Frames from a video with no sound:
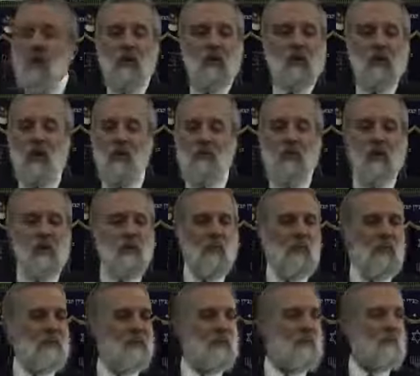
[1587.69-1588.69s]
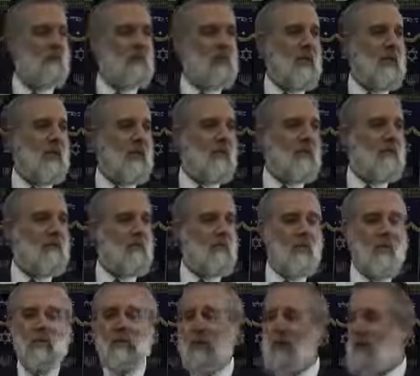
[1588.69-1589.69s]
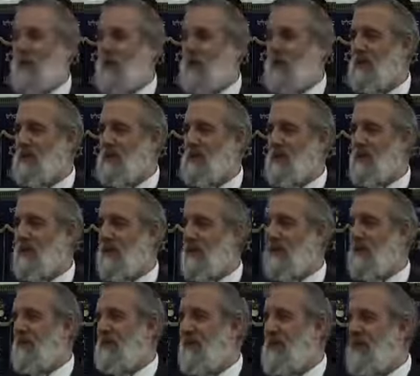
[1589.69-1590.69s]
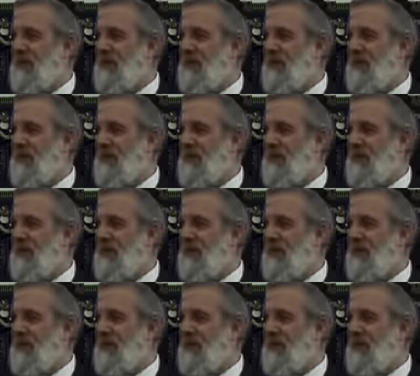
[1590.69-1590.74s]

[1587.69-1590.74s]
Nobody wanted to take care of him. Nobody wanted to bury him.